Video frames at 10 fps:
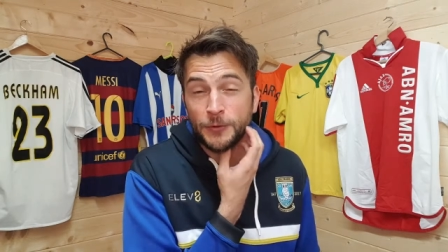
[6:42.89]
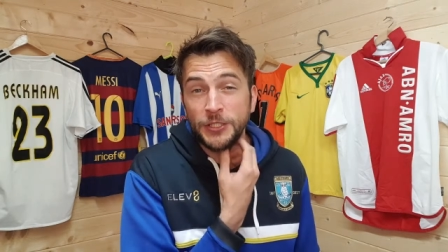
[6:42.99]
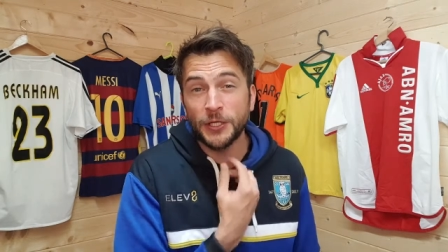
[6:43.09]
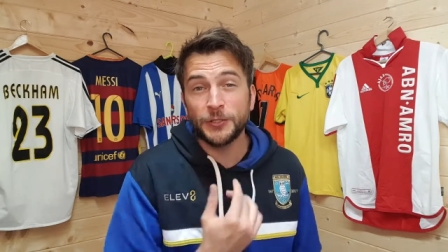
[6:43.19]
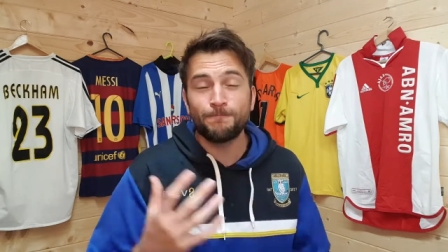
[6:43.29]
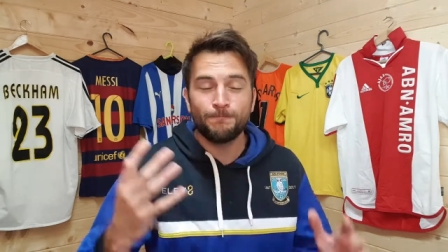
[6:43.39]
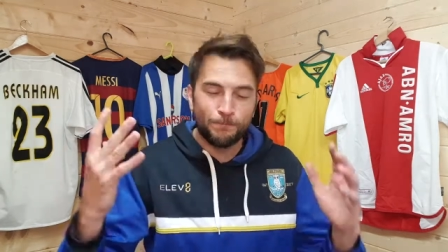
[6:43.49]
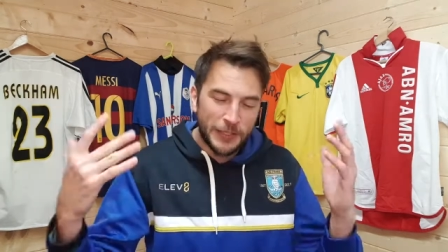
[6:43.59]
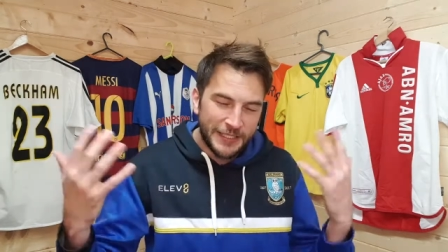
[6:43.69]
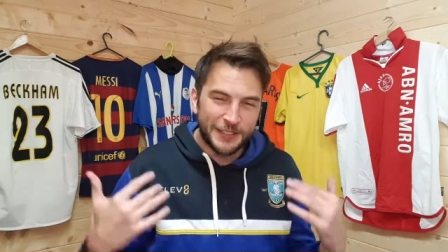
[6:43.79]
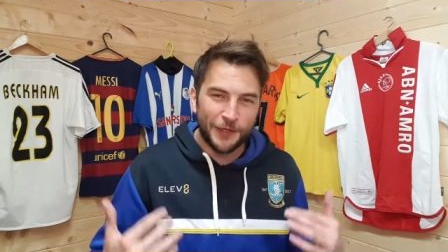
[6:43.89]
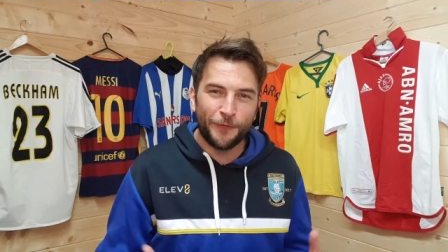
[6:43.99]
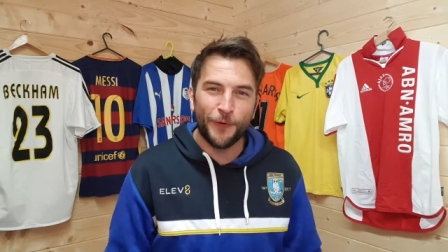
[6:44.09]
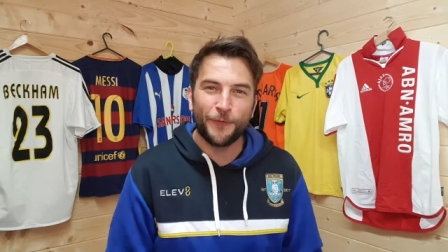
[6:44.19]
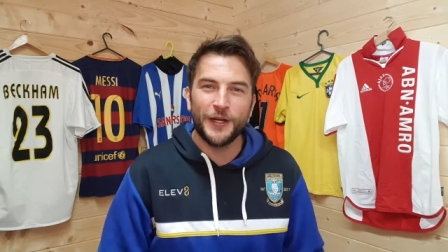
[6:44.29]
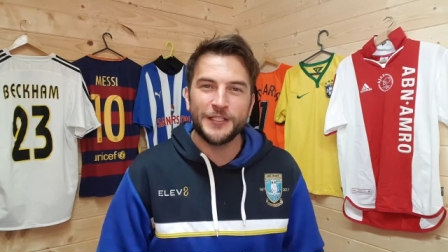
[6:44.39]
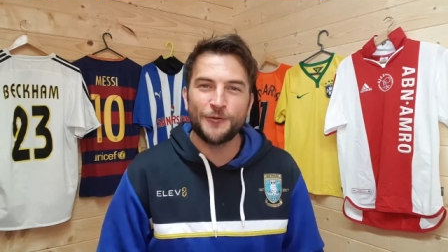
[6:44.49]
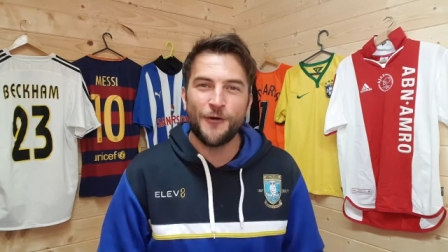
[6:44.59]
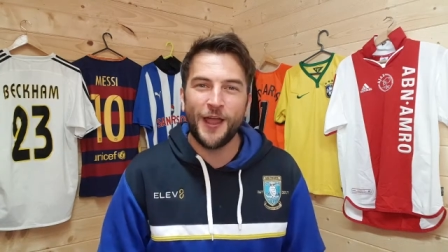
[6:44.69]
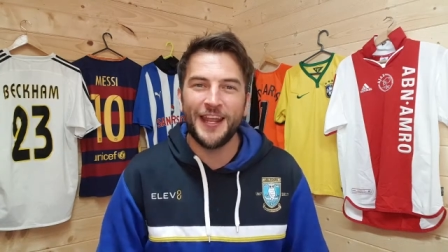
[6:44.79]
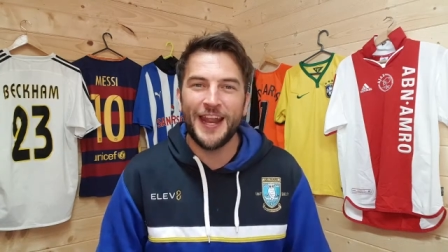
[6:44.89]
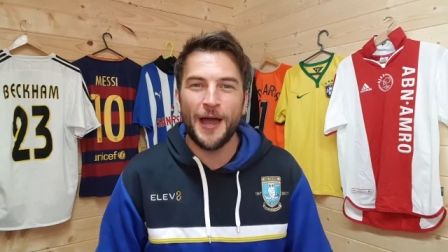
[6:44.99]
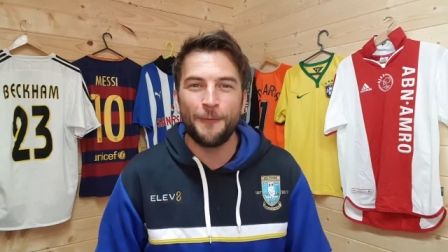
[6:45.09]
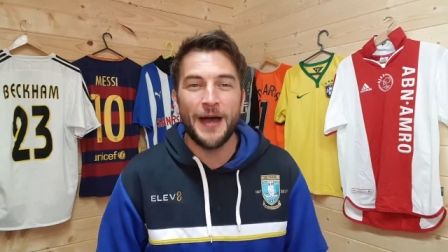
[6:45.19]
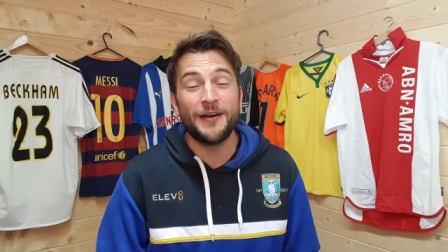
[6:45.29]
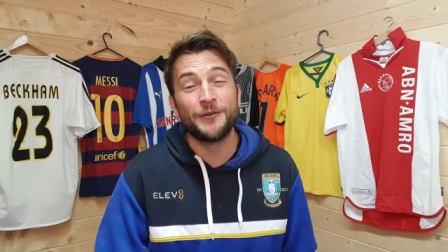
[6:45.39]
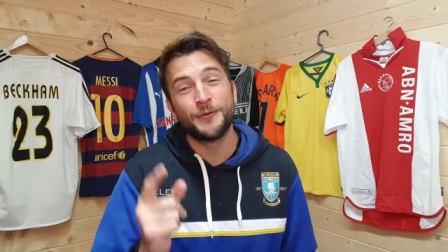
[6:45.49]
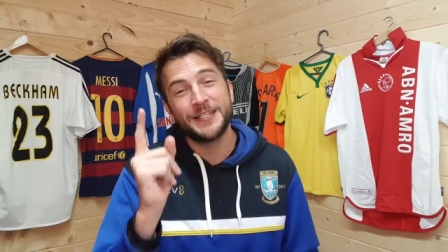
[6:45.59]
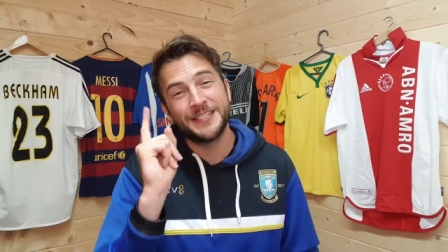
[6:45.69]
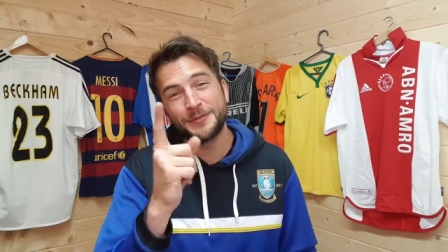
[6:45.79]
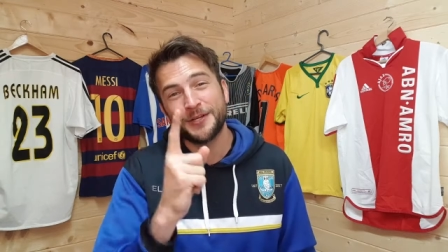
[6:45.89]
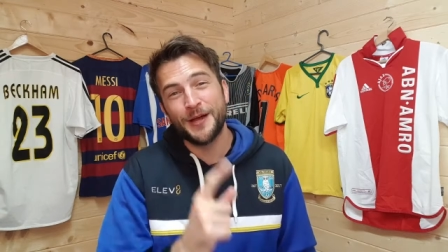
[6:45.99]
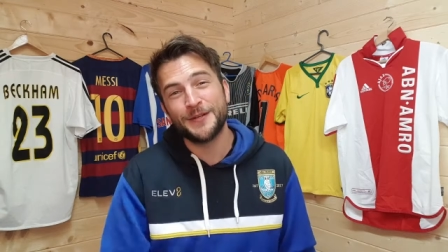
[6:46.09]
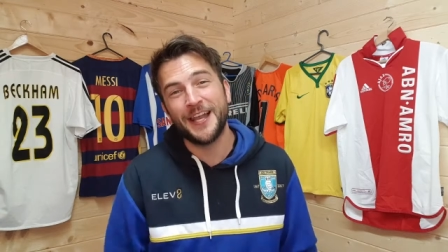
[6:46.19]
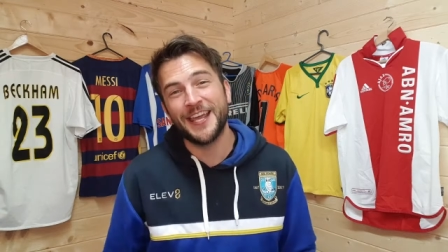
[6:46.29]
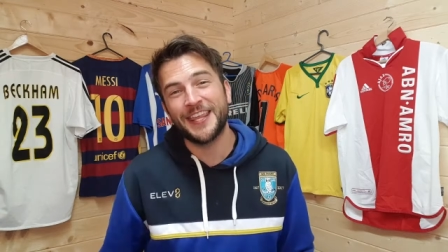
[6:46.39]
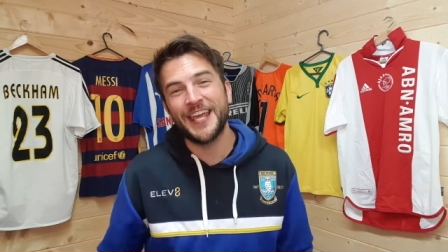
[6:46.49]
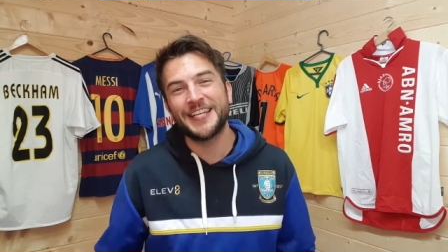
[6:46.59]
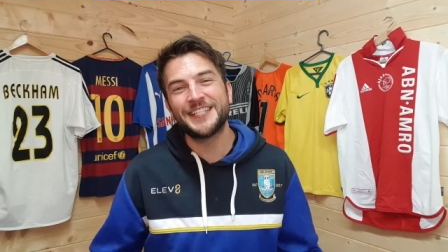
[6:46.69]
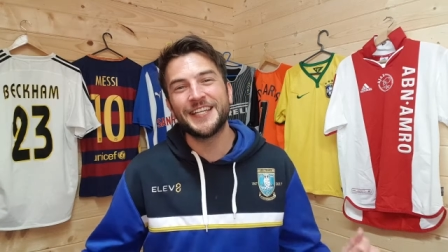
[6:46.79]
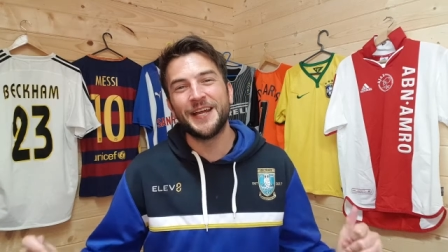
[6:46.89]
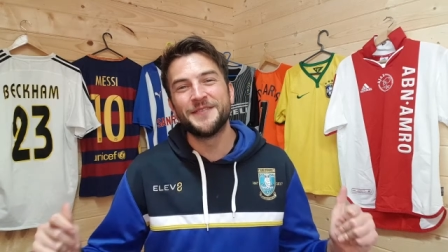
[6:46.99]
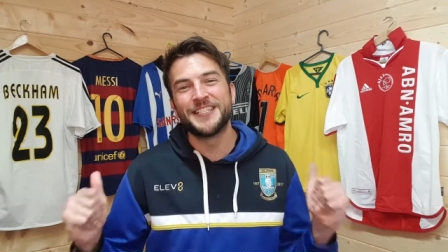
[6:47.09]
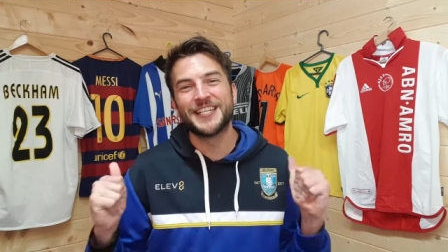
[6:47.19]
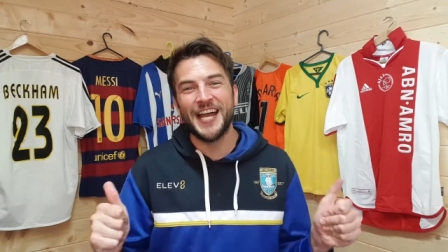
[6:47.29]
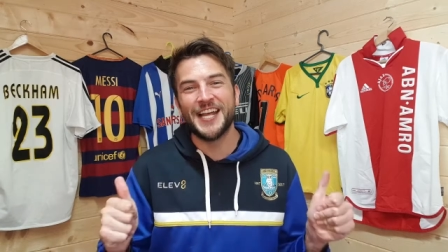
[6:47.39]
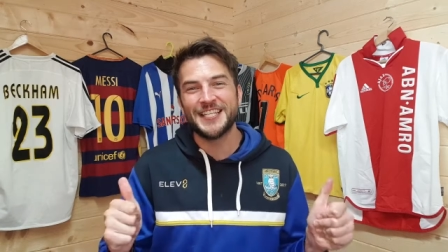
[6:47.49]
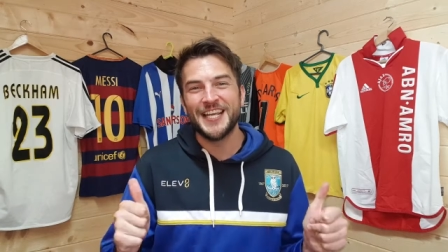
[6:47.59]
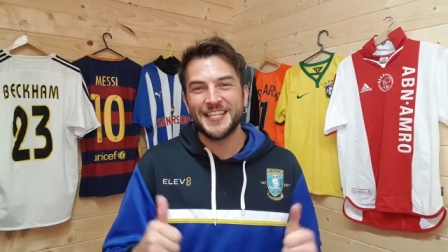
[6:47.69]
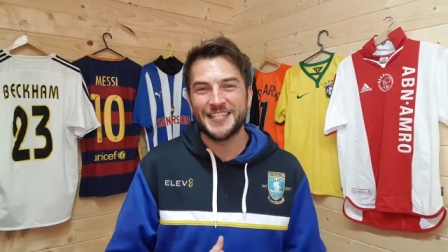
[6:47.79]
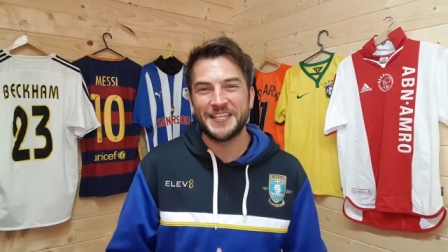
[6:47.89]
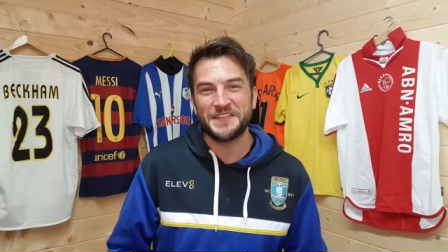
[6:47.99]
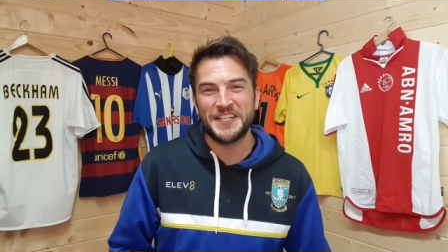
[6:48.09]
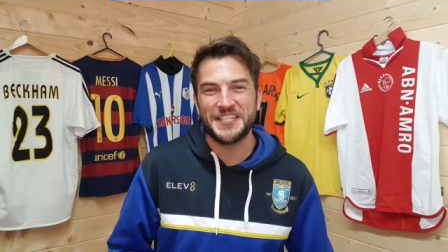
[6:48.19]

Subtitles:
So please do feel free to write in, help out, and always subscribe and like. Thank you so much, guys. See you very